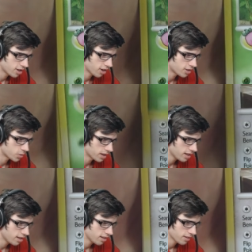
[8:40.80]

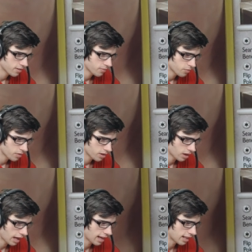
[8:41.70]
Turtwig,
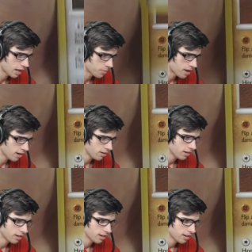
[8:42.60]
Aglamia,
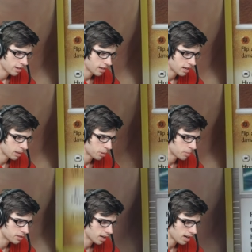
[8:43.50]

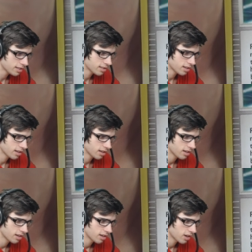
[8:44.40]
Hippopotas,
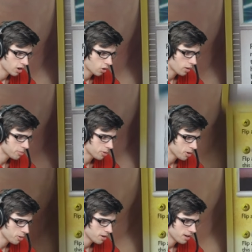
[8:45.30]

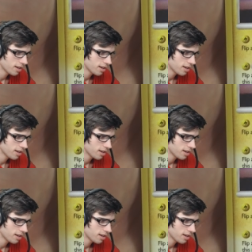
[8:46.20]
Quickball,